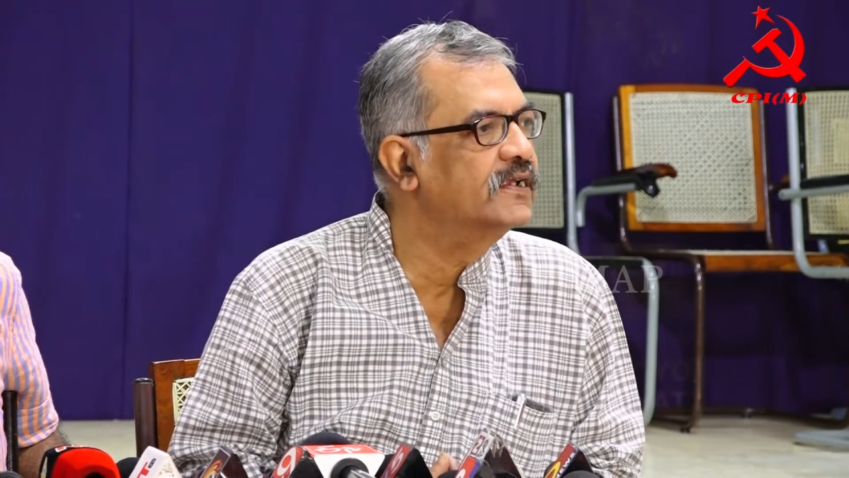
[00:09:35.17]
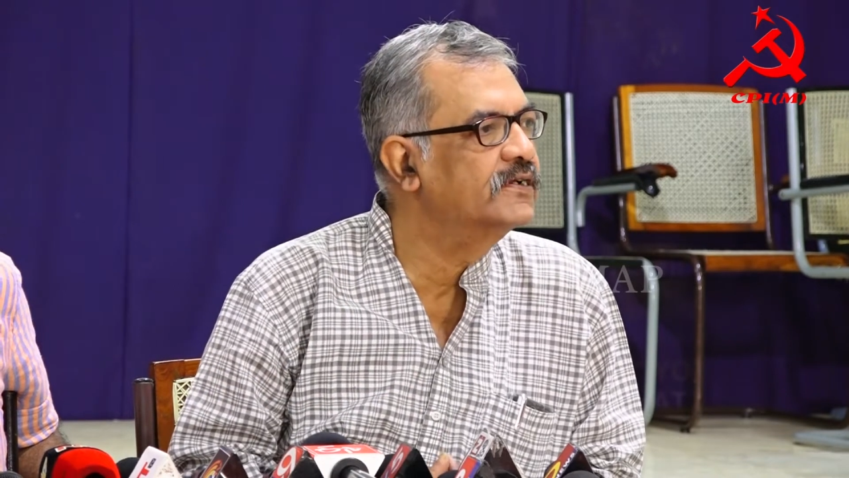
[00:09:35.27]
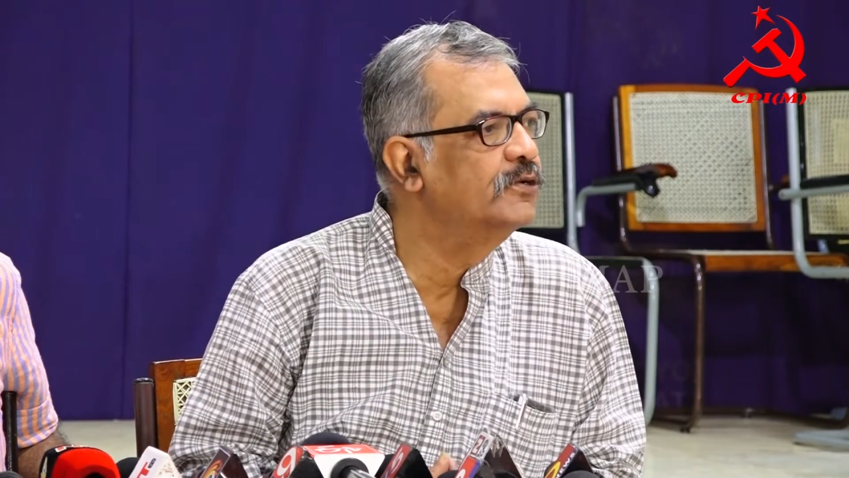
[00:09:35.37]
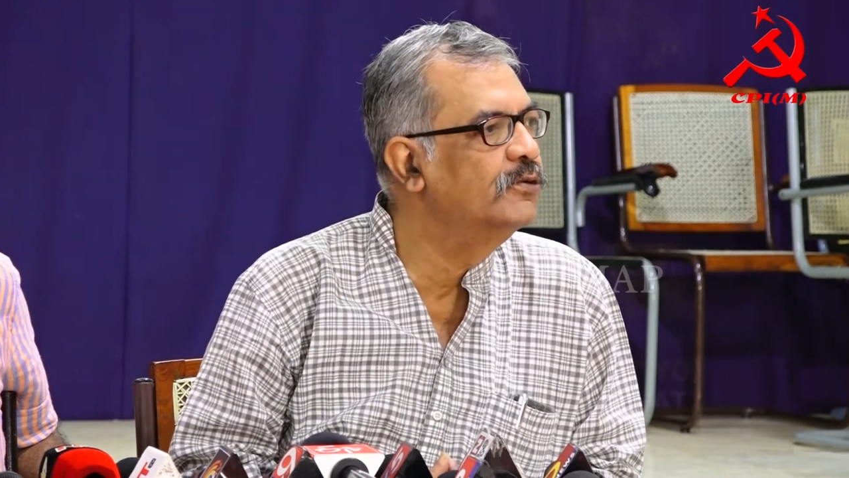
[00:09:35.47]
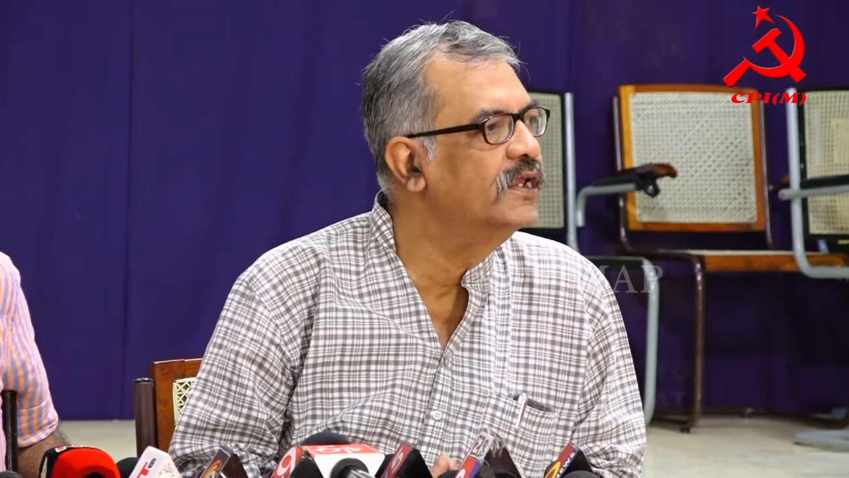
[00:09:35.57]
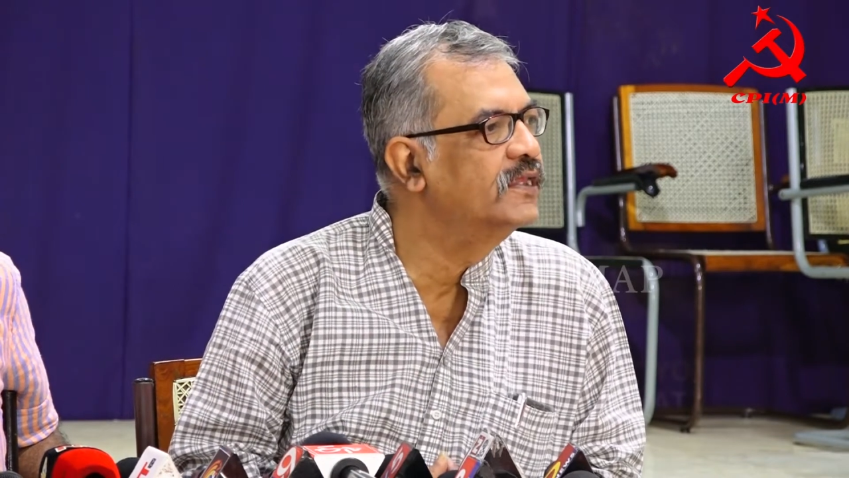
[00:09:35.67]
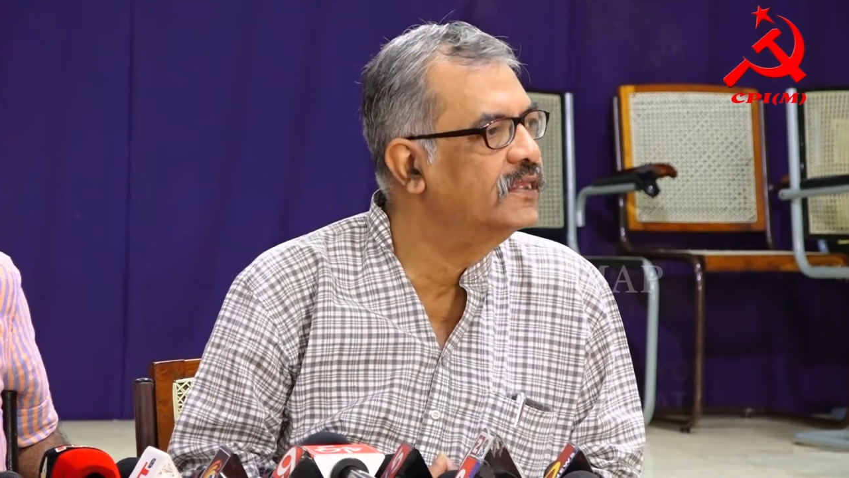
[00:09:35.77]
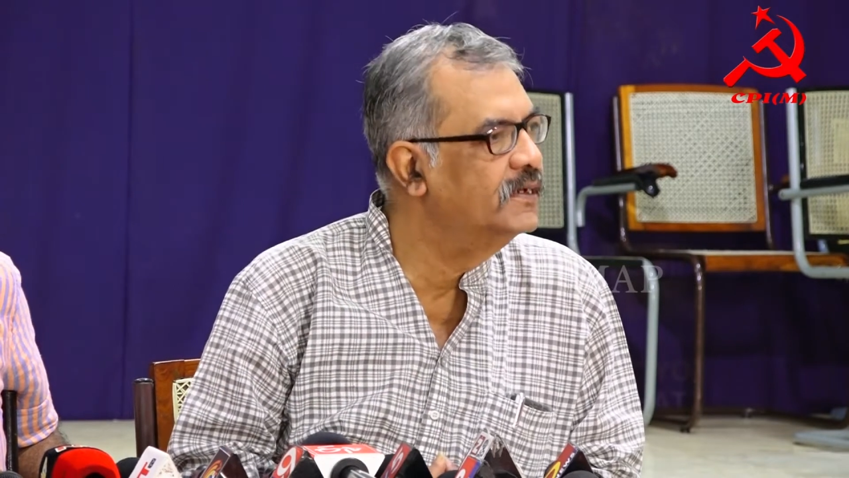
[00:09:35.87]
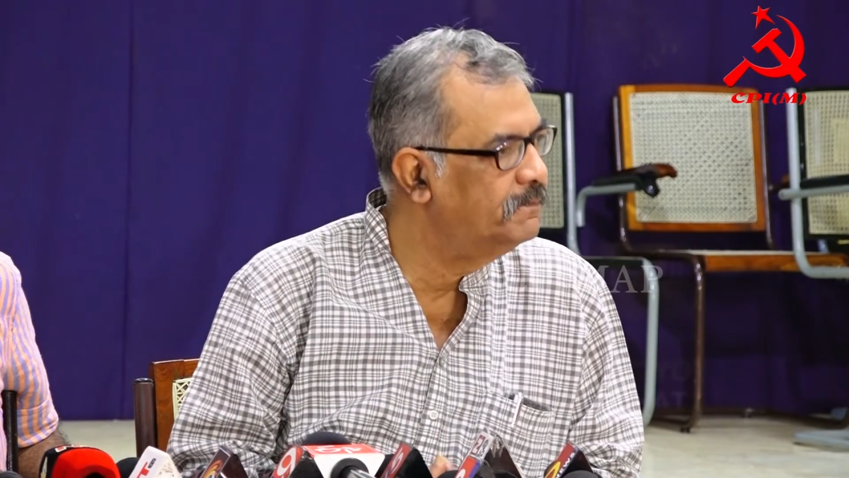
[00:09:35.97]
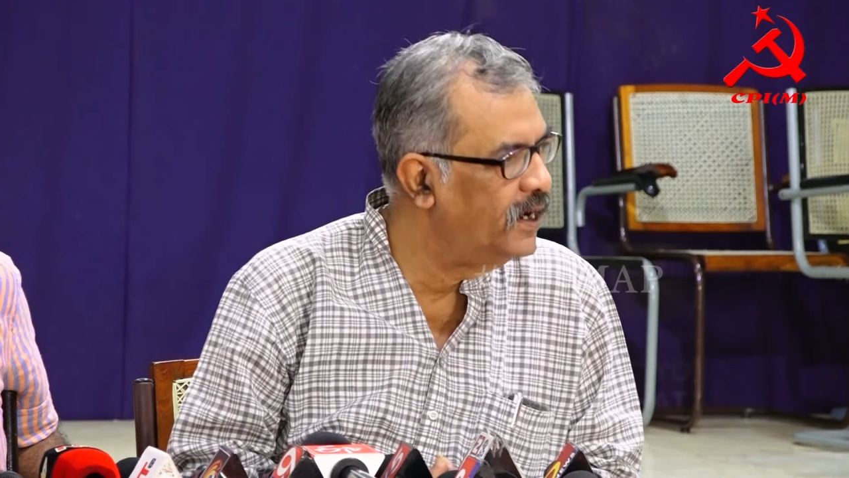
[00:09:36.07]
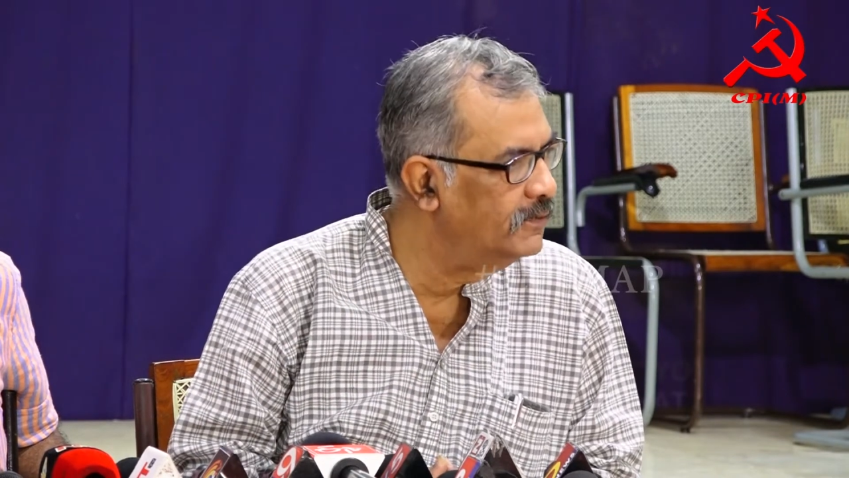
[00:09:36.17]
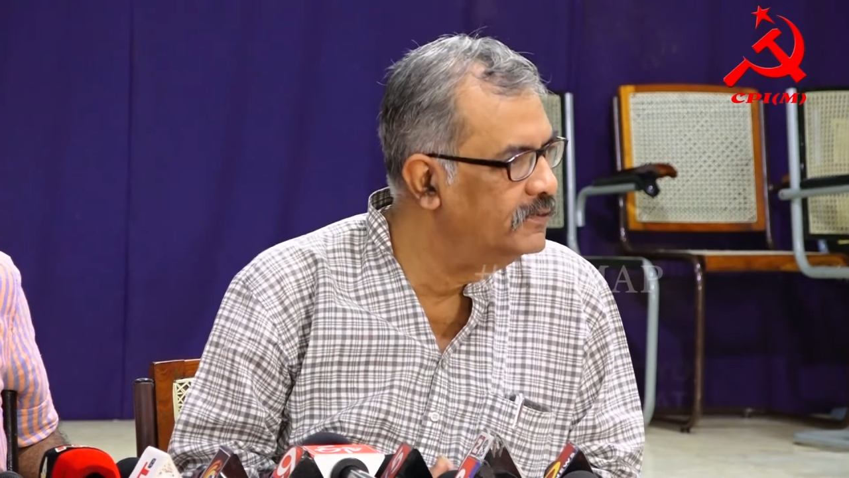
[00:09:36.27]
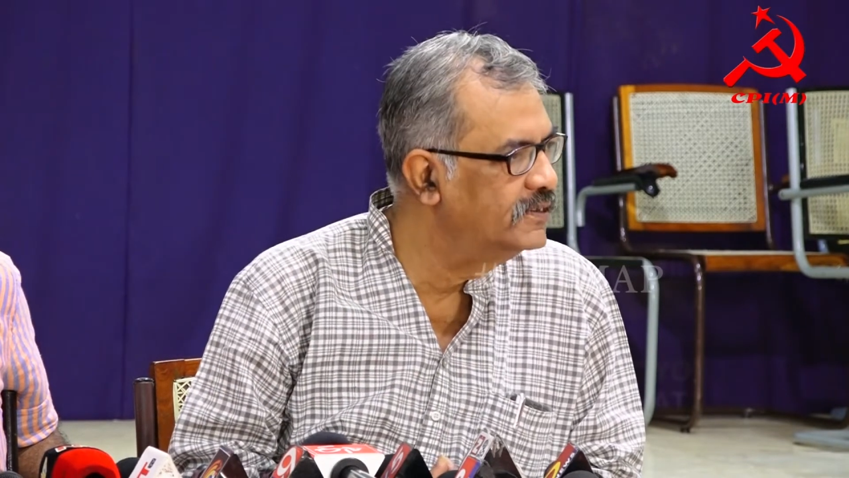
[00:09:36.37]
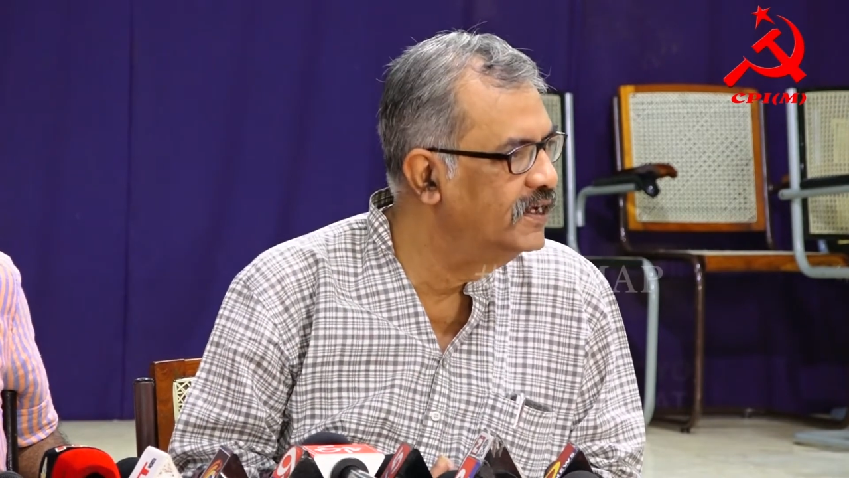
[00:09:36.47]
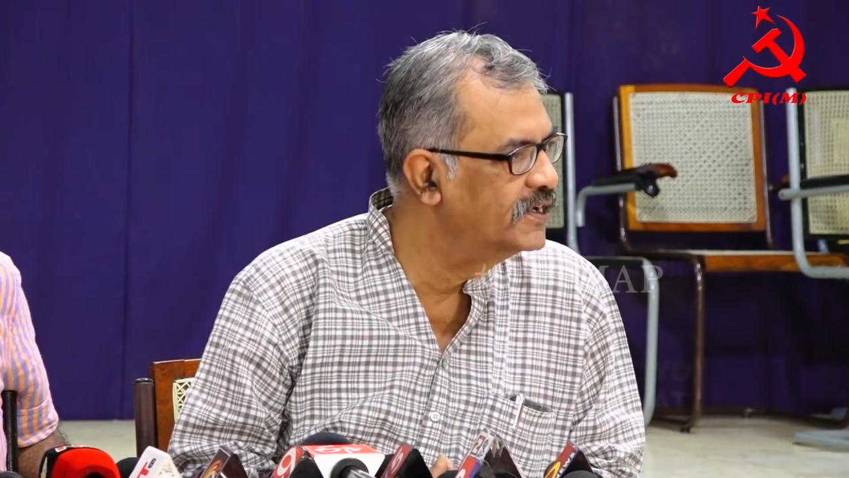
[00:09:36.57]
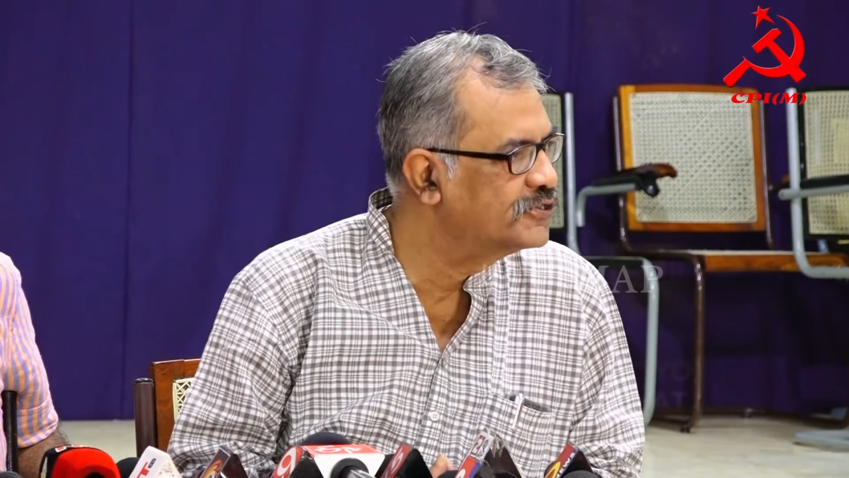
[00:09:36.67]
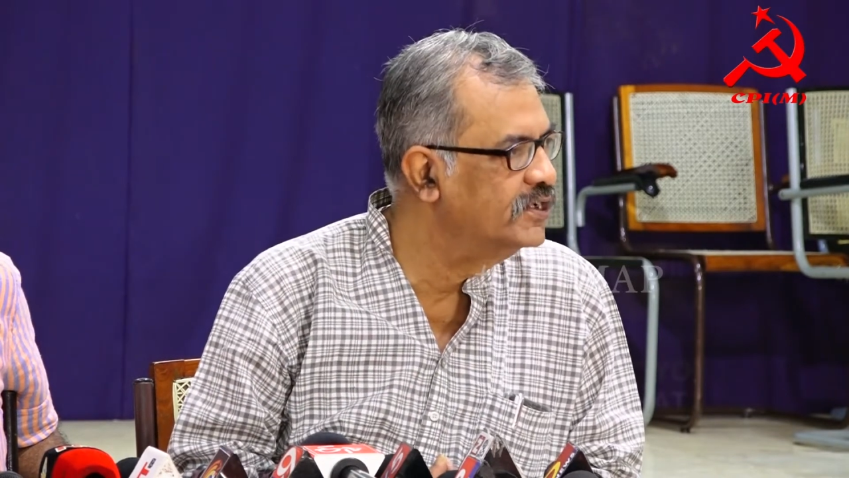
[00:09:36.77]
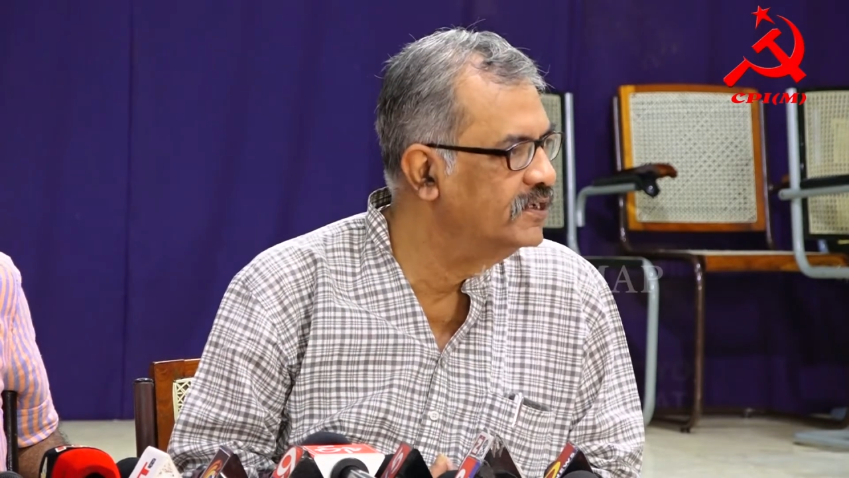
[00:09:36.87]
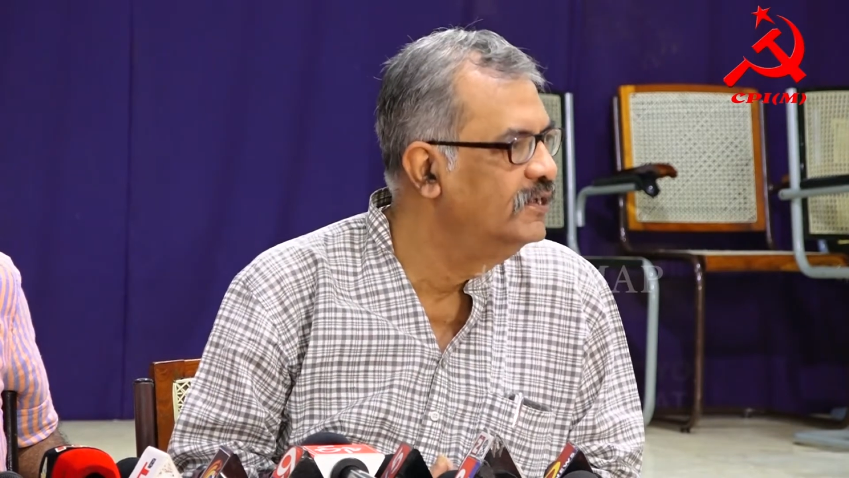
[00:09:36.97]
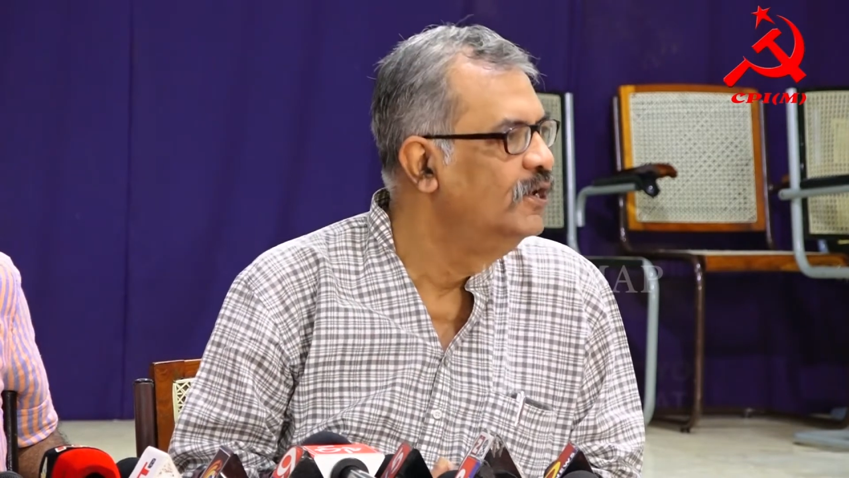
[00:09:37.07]
that during the parliament
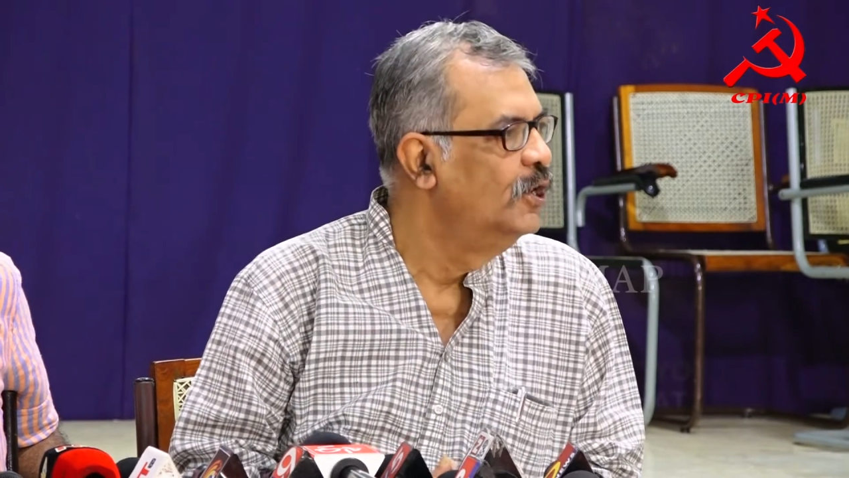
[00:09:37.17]
election,